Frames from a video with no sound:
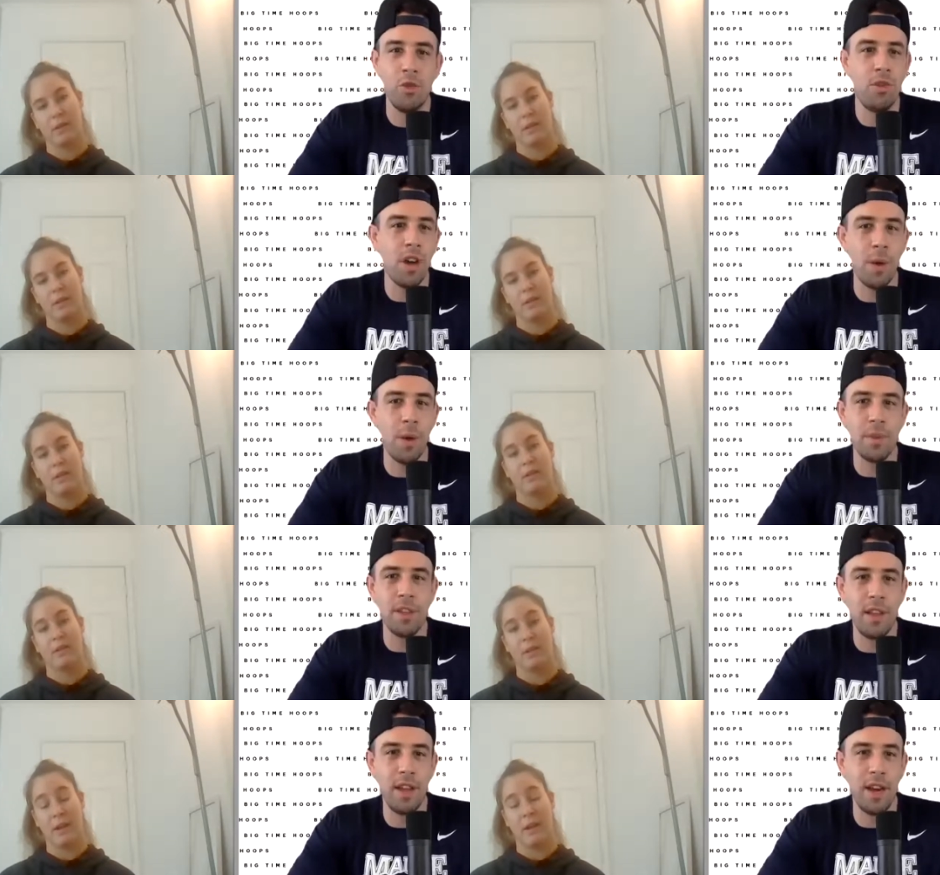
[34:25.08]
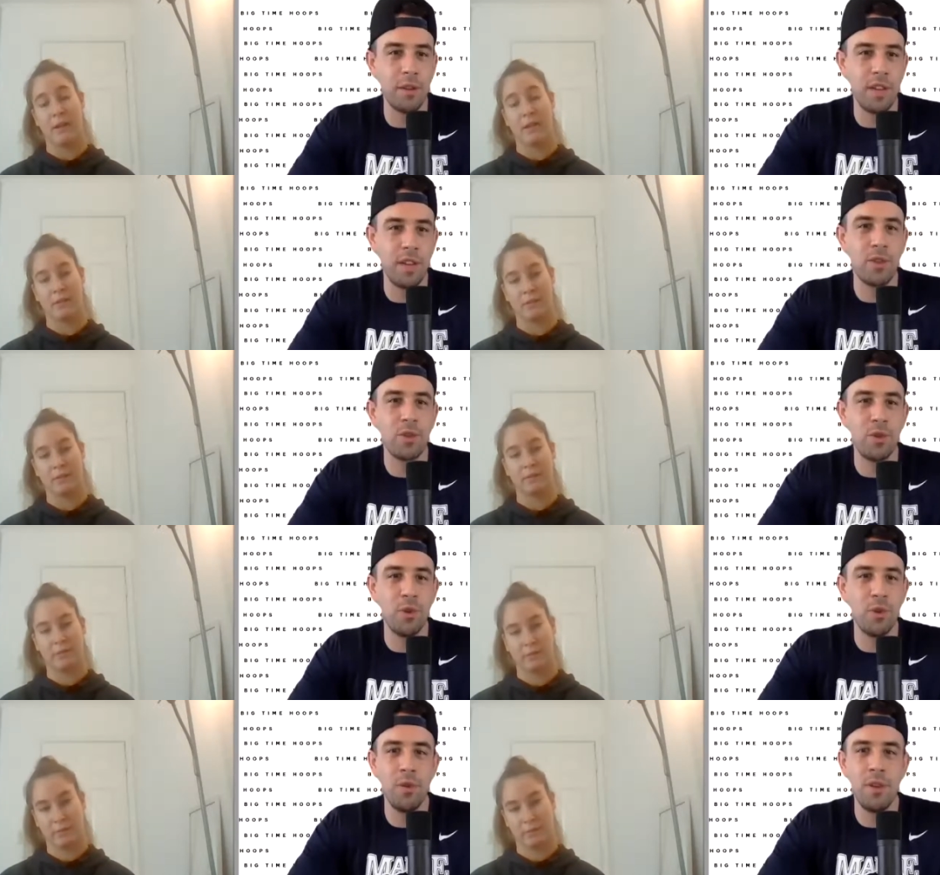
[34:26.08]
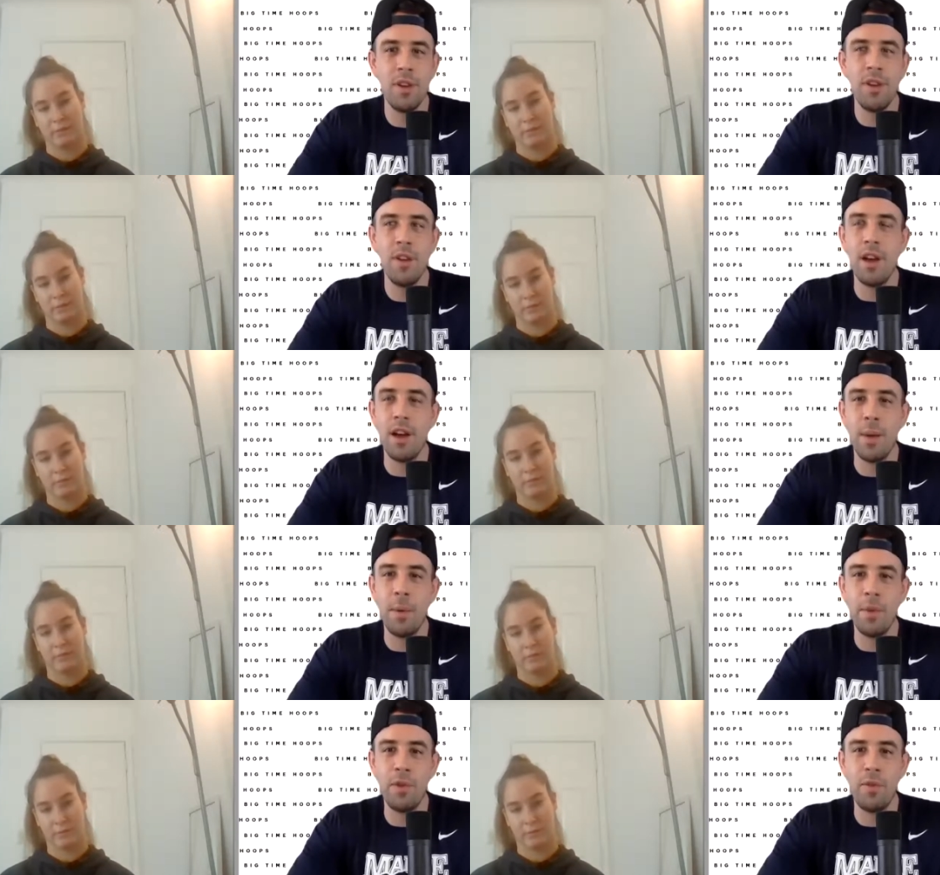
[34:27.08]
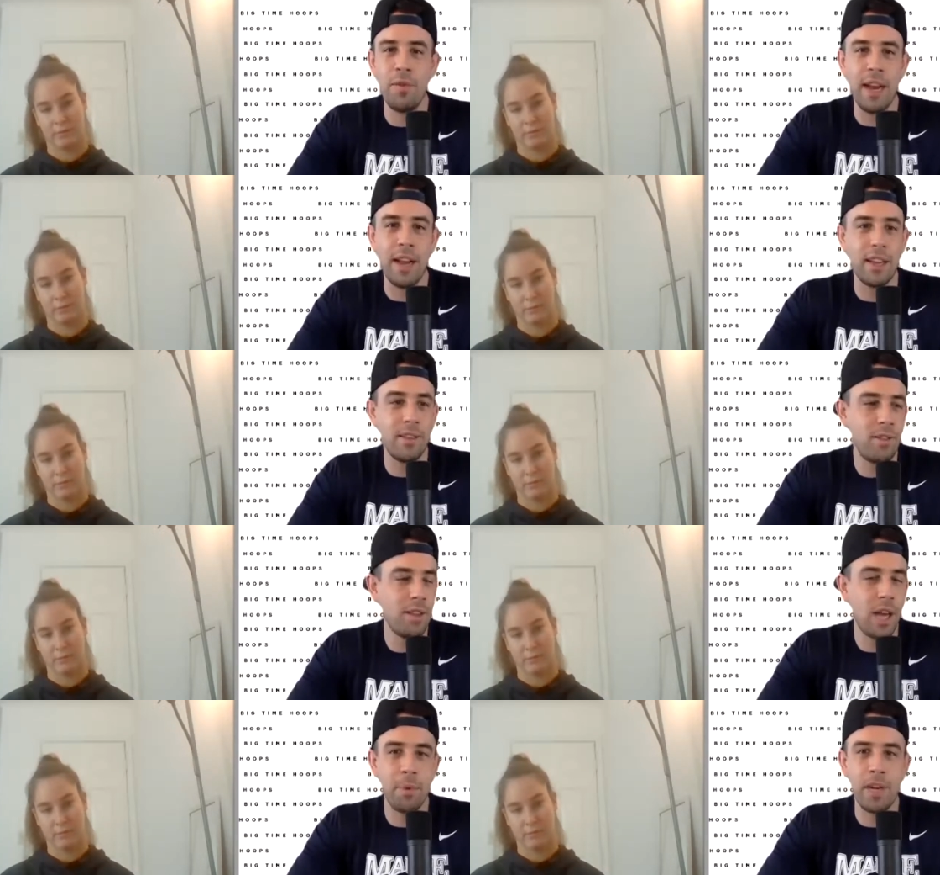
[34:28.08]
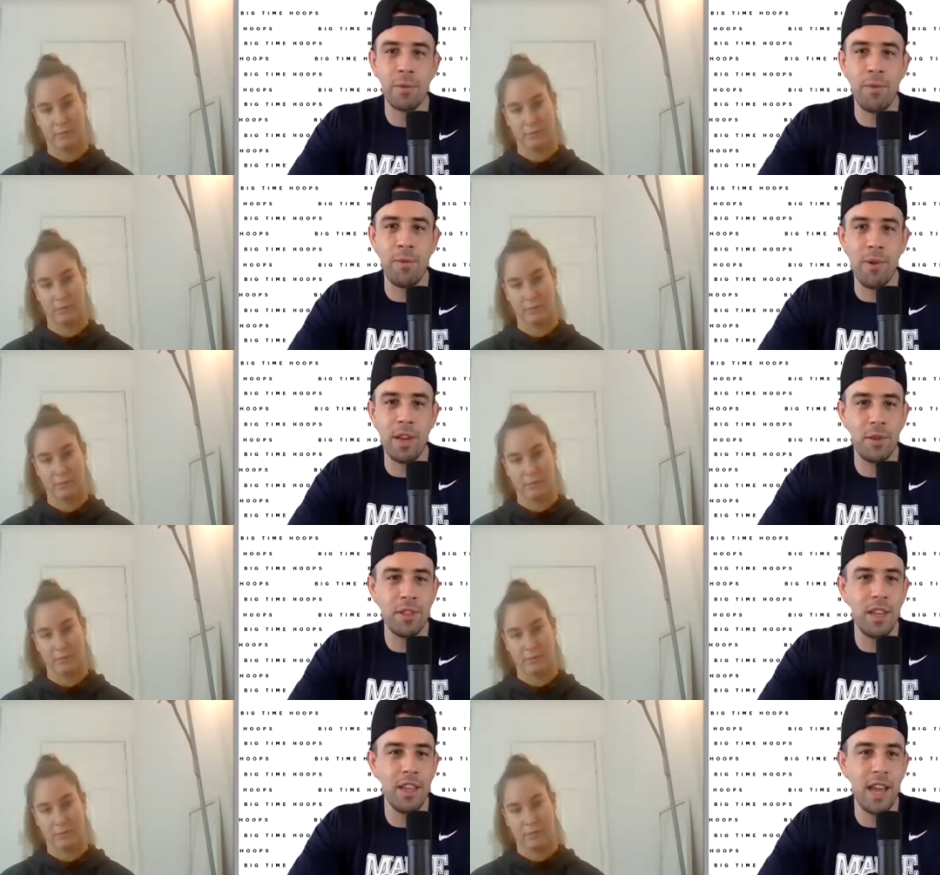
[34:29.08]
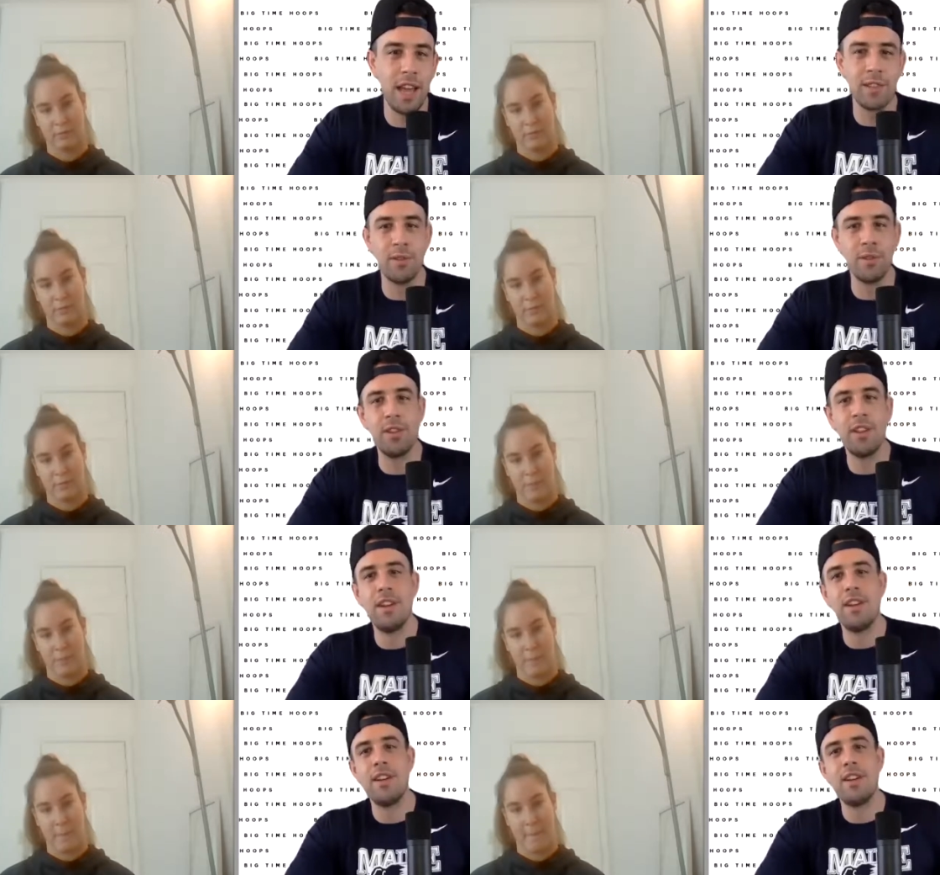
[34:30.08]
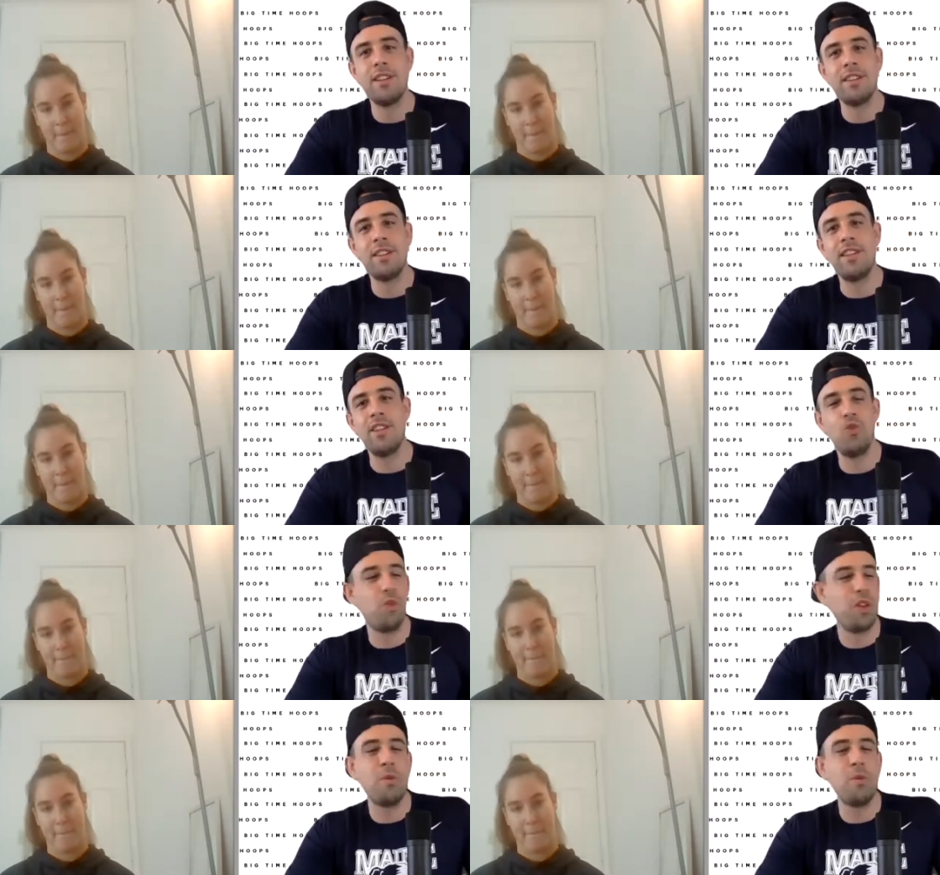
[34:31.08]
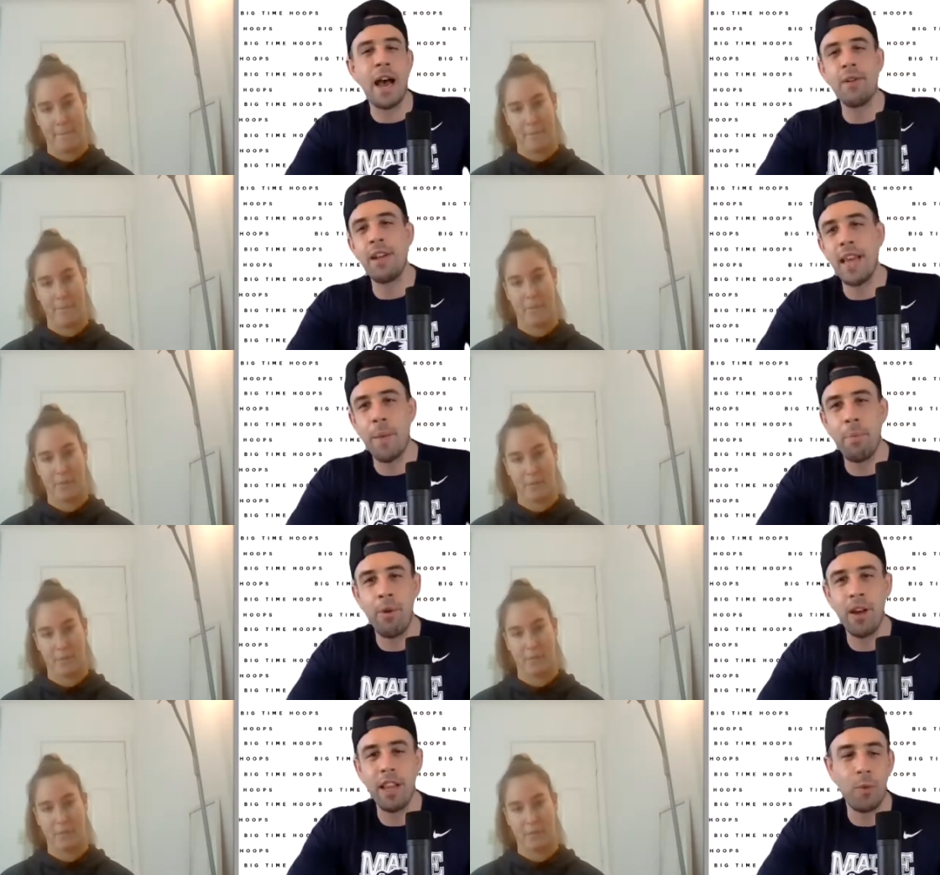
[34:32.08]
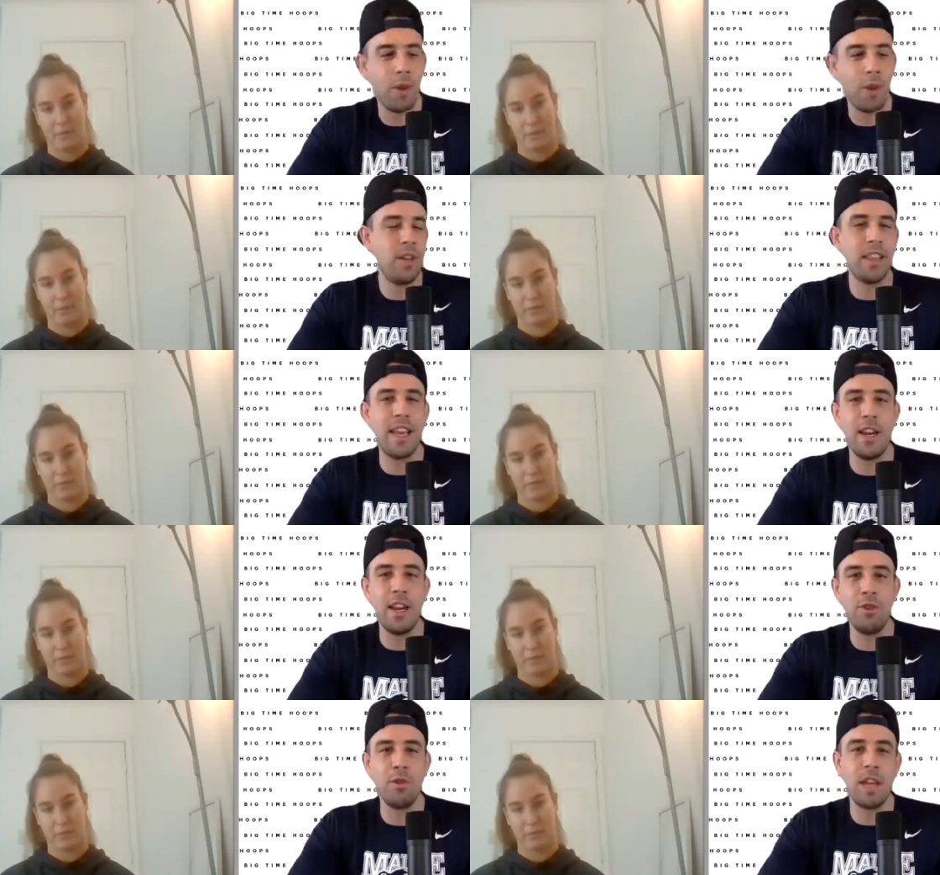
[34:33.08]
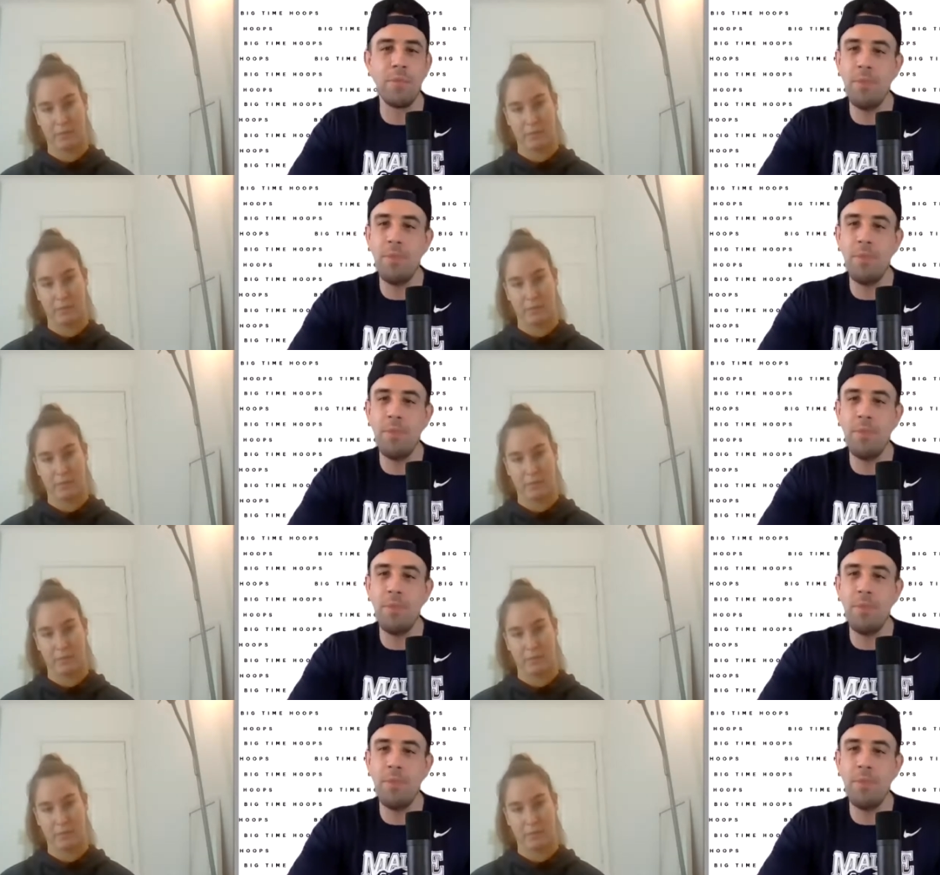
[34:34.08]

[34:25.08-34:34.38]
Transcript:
Speaker 1: UConn was in there, and there's another school. Um, and then you find out like a couple days before that it was getting canceled did you were you doubting at that point? Like once you got that news, you're like,